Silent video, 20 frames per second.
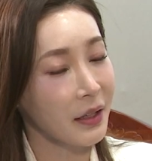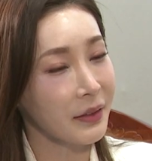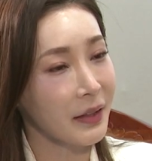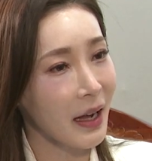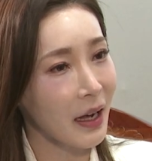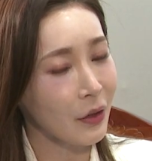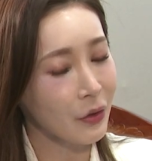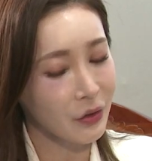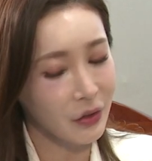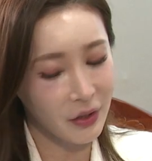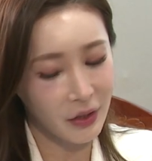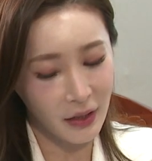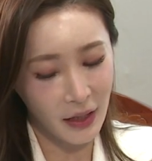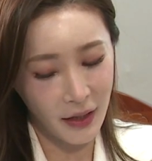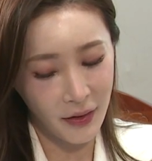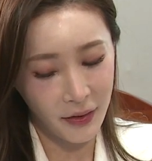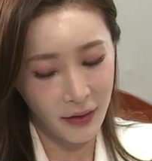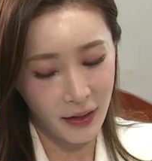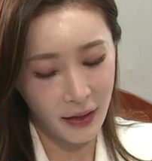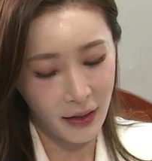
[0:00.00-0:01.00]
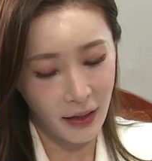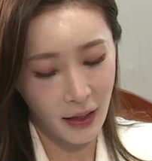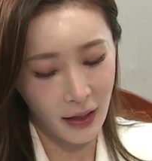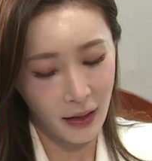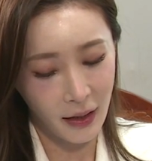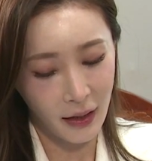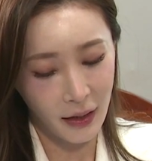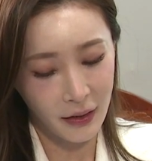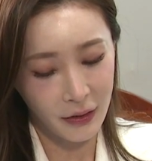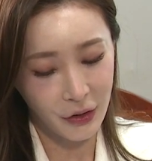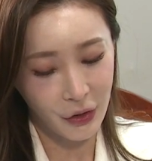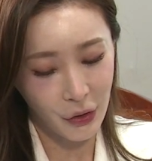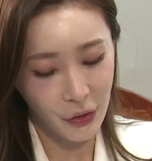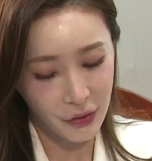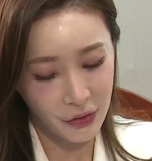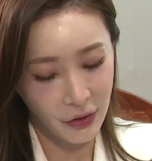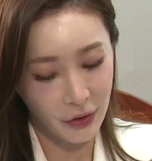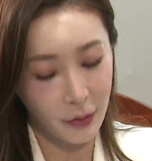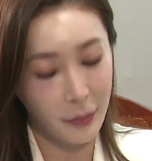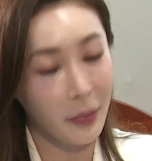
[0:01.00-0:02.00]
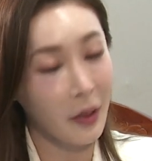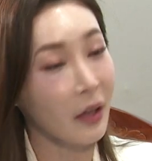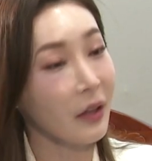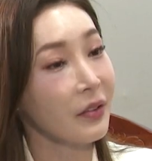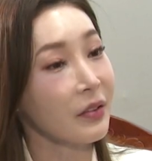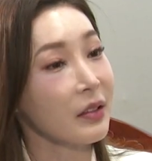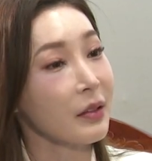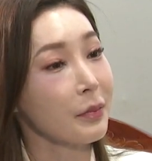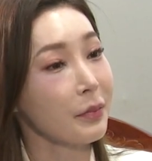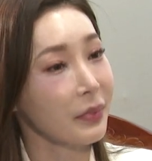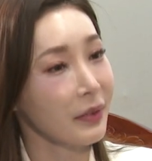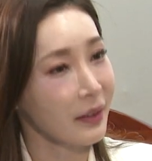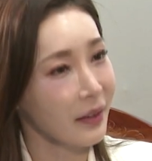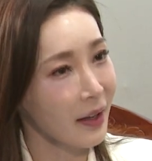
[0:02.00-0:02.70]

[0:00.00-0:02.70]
announced uh, the New Southern Policy mm.